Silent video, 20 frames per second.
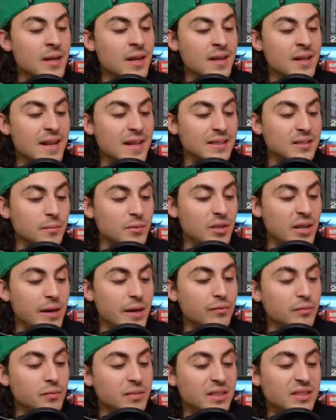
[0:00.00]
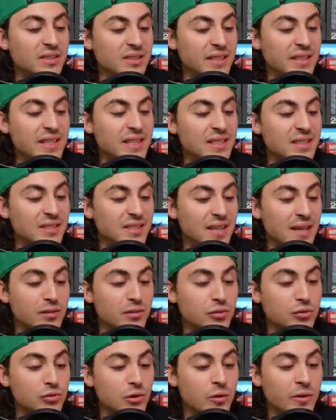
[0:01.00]
Next up today from DC is
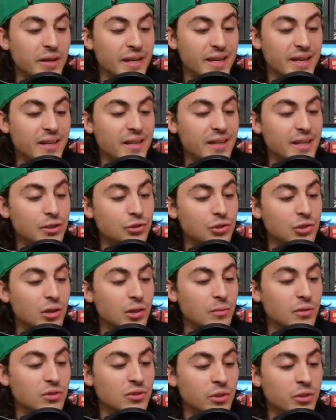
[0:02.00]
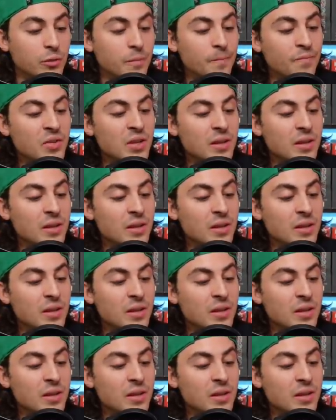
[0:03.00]
Deathstroke Inc., issue number 2.